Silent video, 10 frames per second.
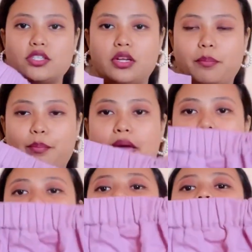on the
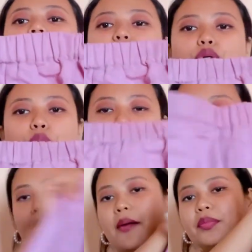back. So
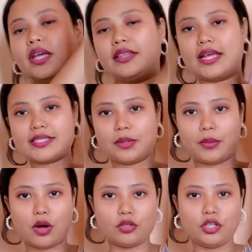yeah, that's
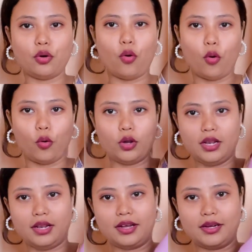about the
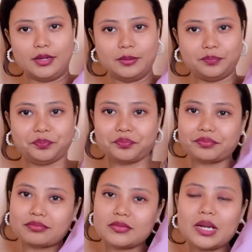whole
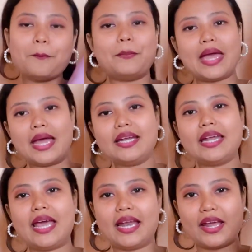pant,
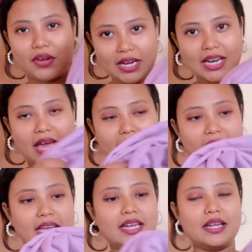and I really
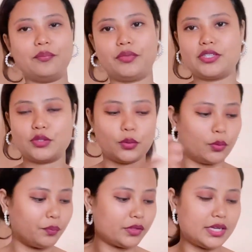like it.
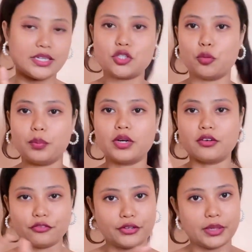So it's super
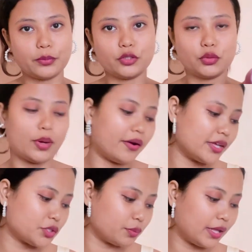comfortable to wear
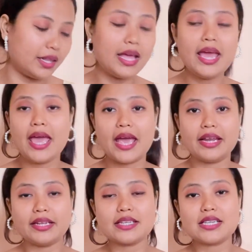as well, and
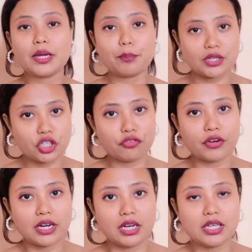it is like budget
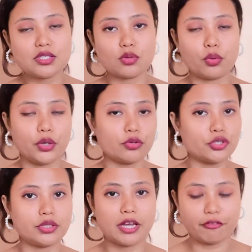friendly, so you
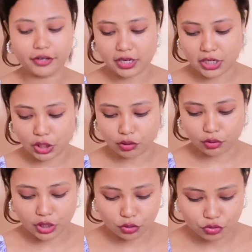should definitely
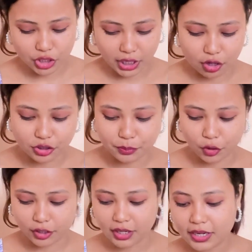need to check out the
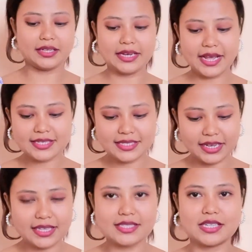product. Next
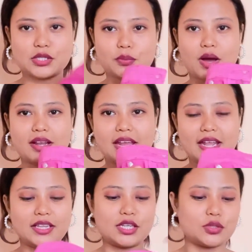thing is this one,
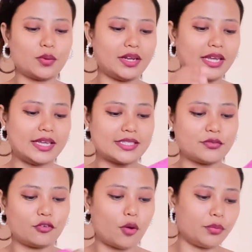and this one is
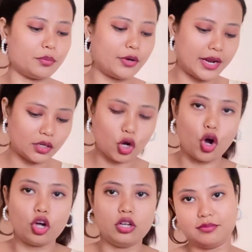from the brand
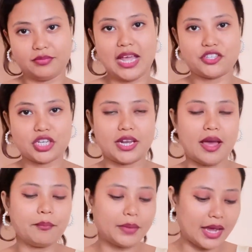called
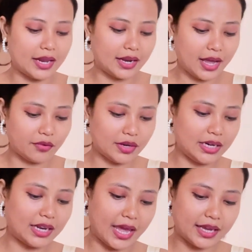H&M, and I
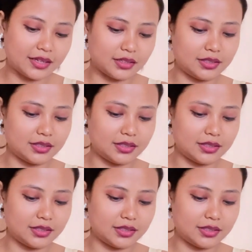really like